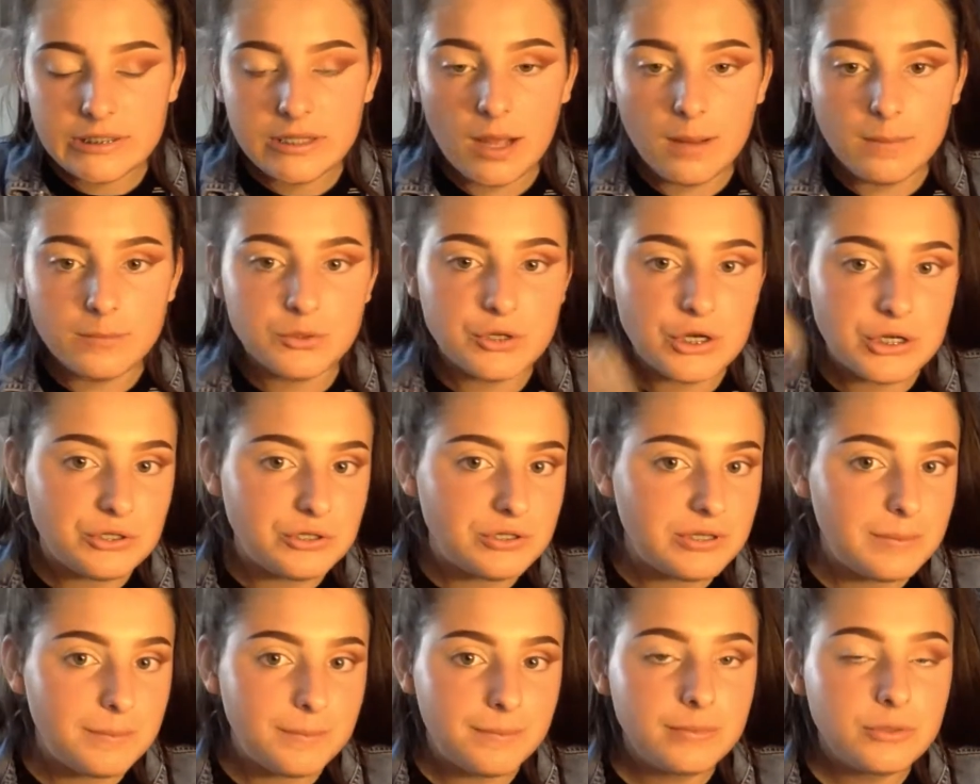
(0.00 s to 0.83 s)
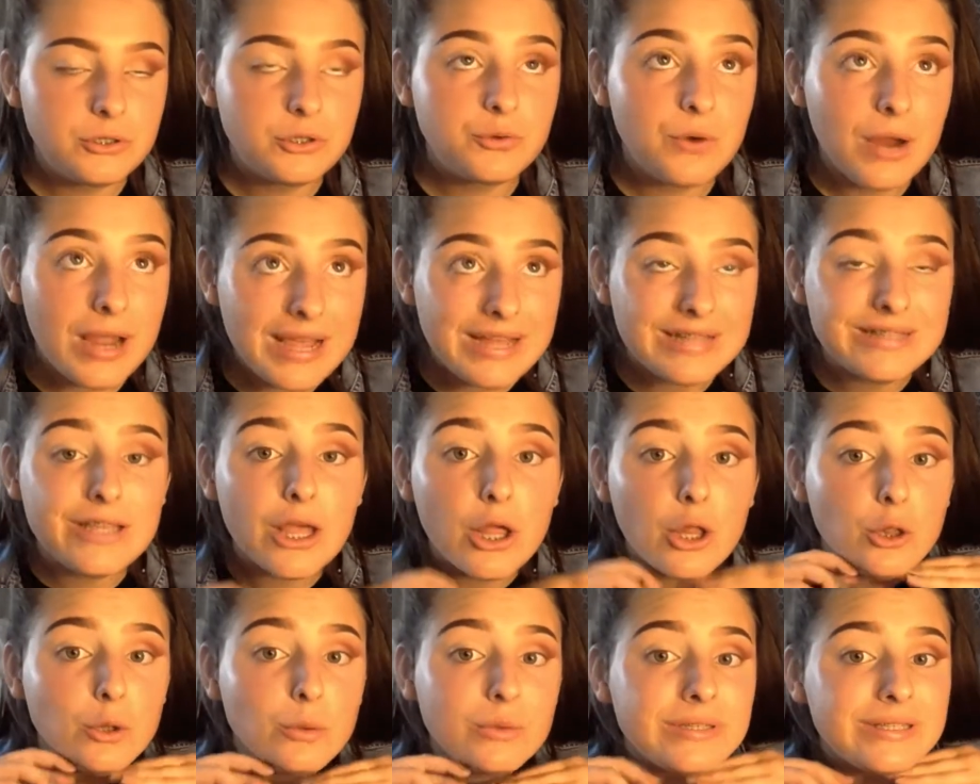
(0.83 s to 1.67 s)
some
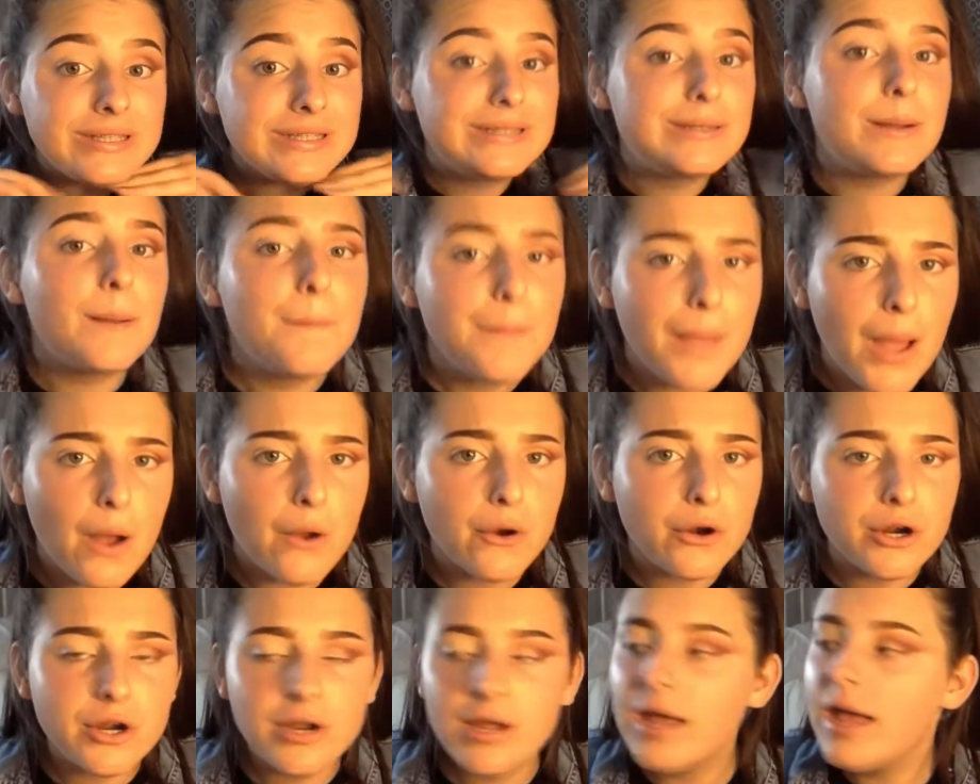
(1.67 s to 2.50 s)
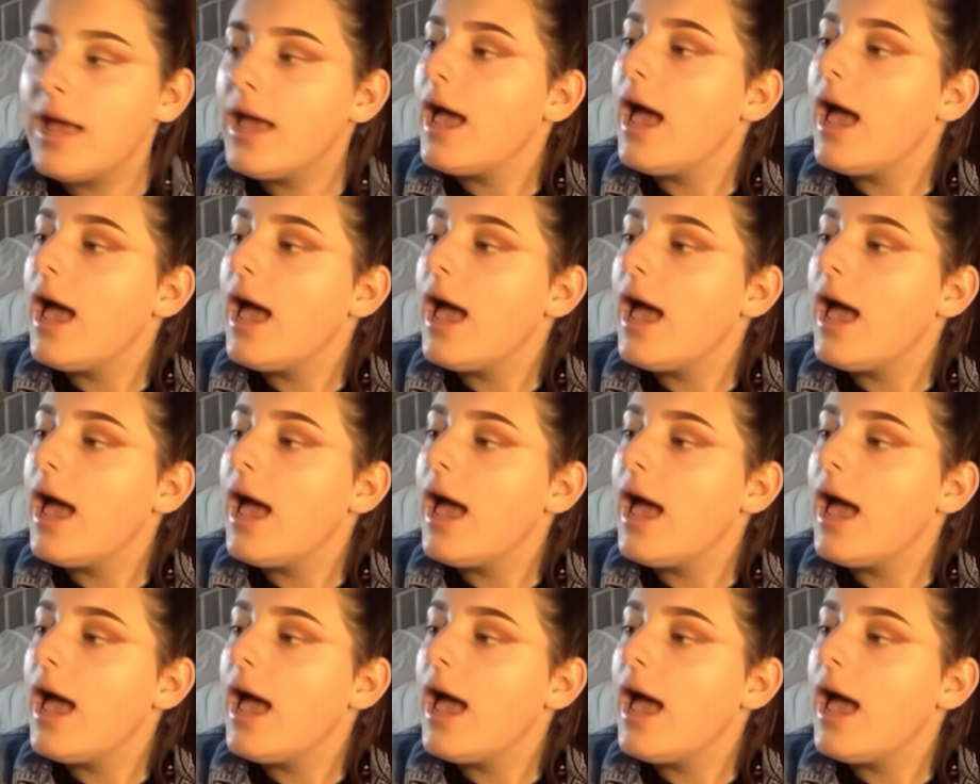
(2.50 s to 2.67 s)
translucent powder.